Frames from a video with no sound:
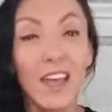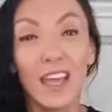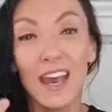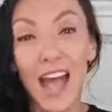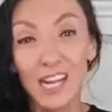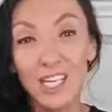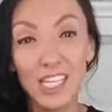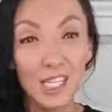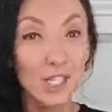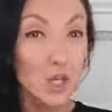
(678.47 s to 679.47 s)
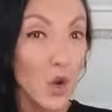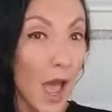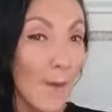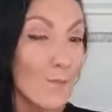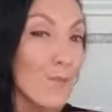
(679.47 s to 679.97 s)
it actually
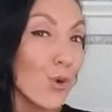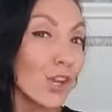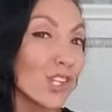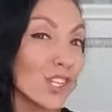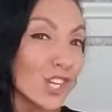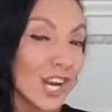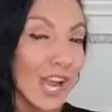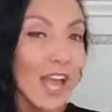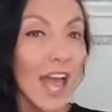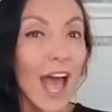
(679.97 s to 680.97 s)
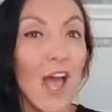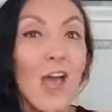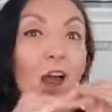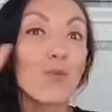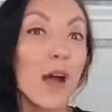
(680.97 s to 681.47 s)
traps moisture
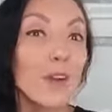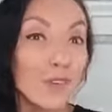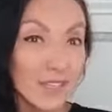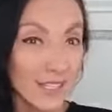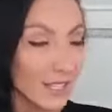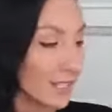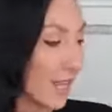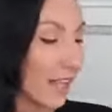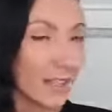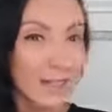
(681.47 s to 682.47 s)
around your skin cells.